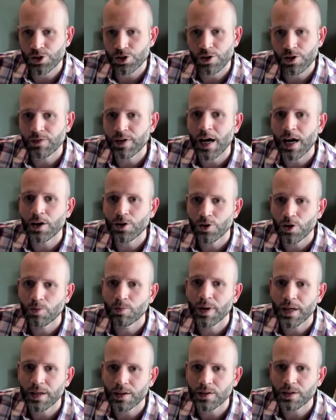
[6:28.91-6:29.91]
of
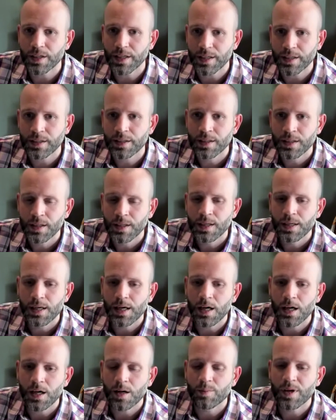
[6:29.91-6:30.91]
acromegaly,
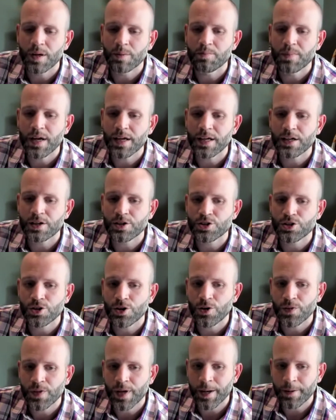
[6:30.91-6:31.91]
and making
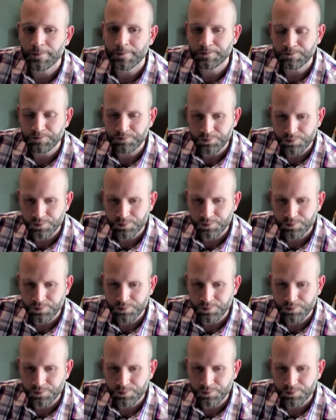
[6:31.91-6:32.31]
sure that,